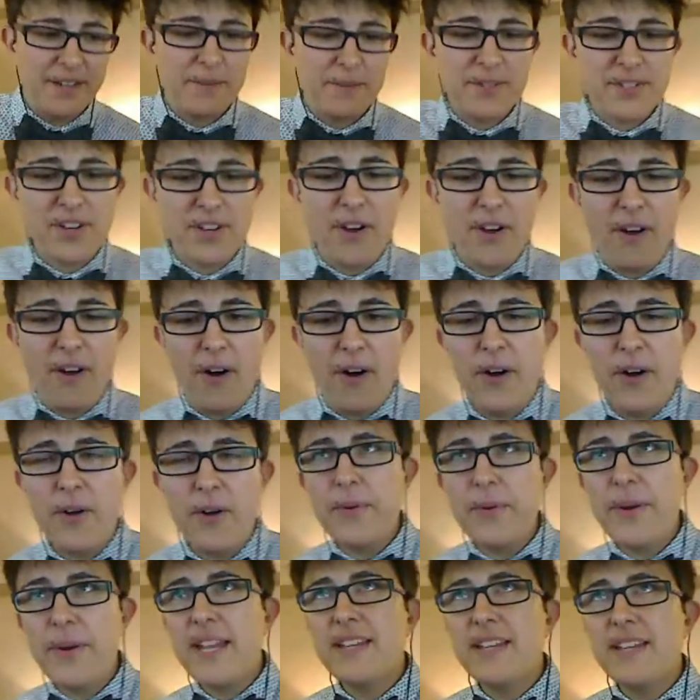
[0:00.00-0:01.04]
was
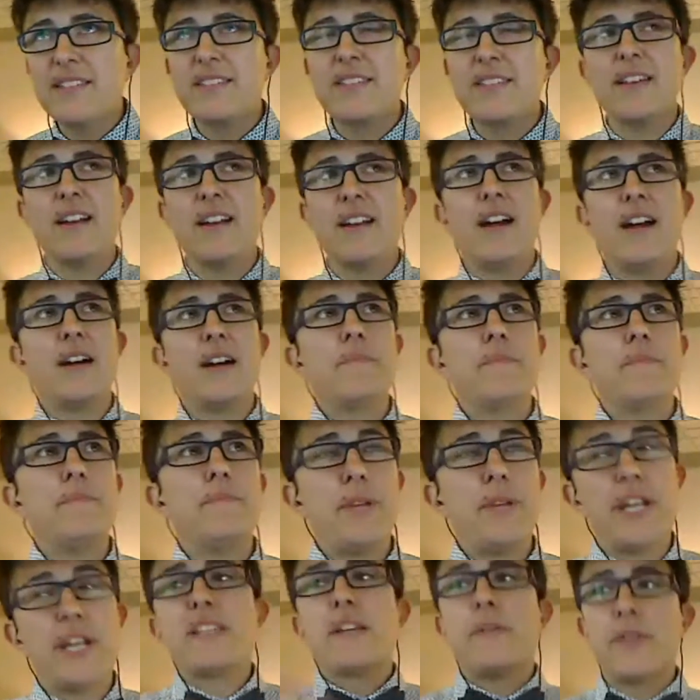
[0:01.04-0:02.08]
always,
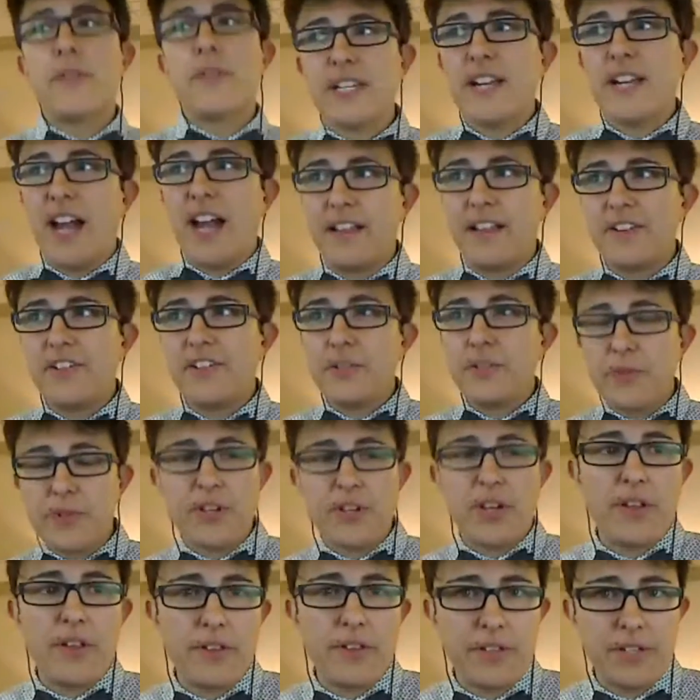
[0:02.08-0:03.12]
because I was in college, it was
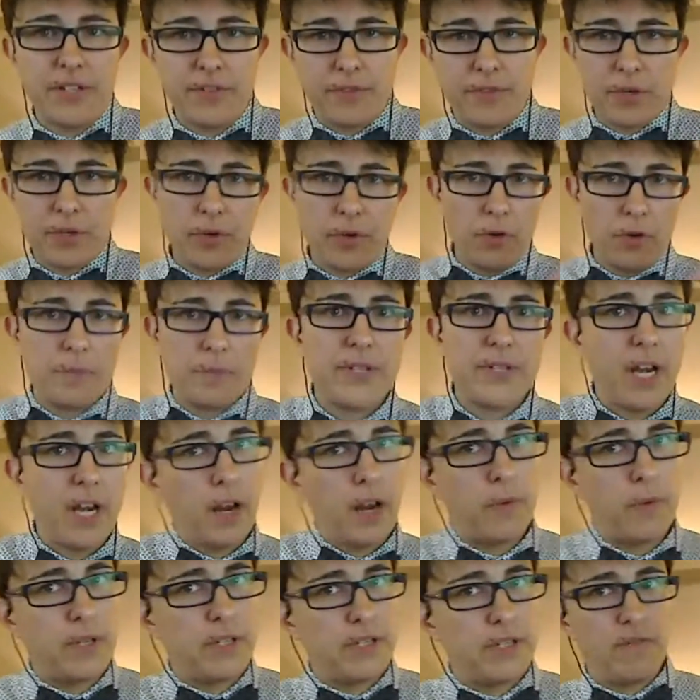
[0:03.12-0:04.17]
all different groups that
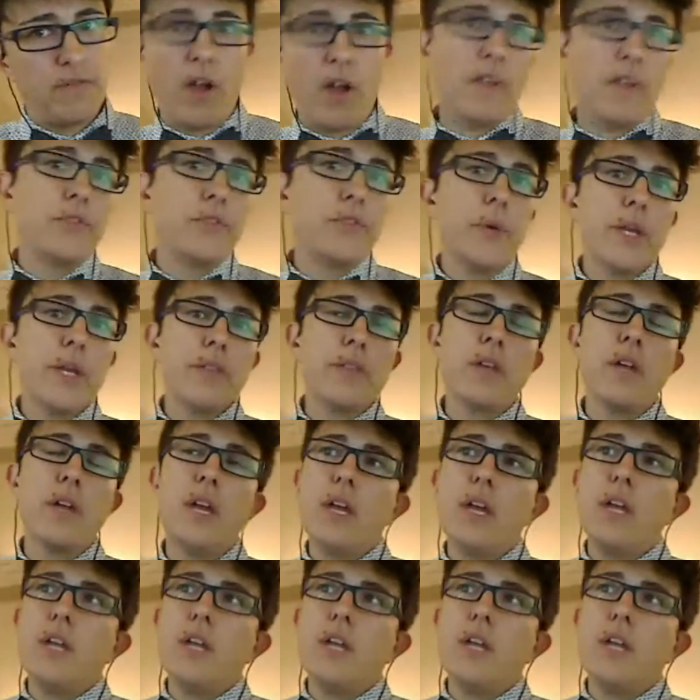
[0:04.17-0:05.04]
I was involved with.